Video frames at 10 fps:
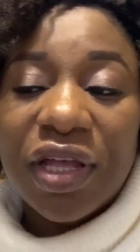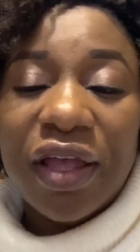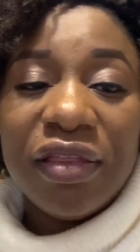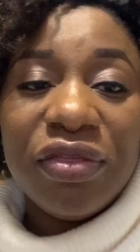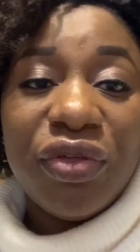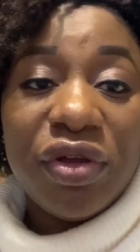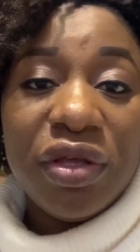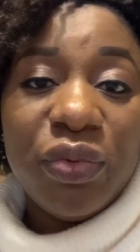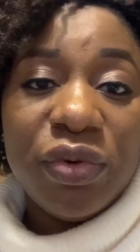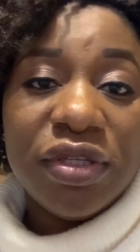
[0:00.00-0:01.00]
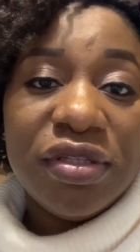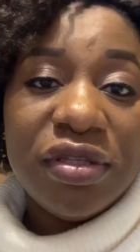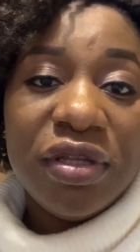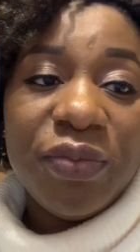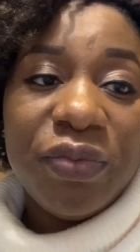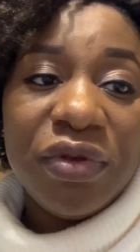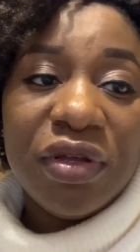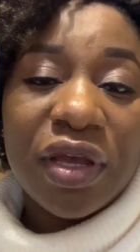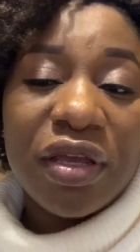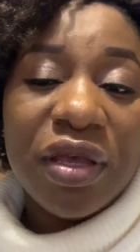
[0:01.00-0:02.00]
I thought he was
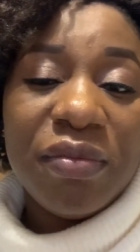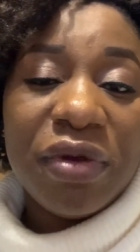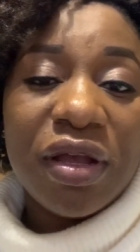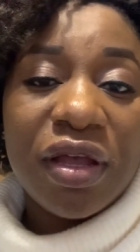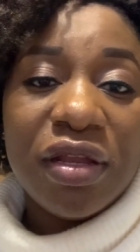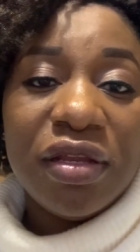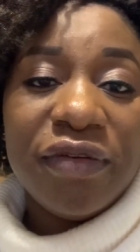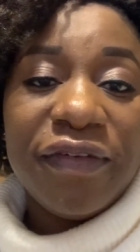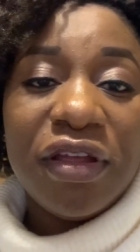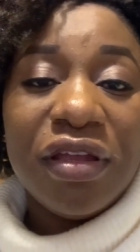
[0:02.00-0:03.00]
sleeping. I came back and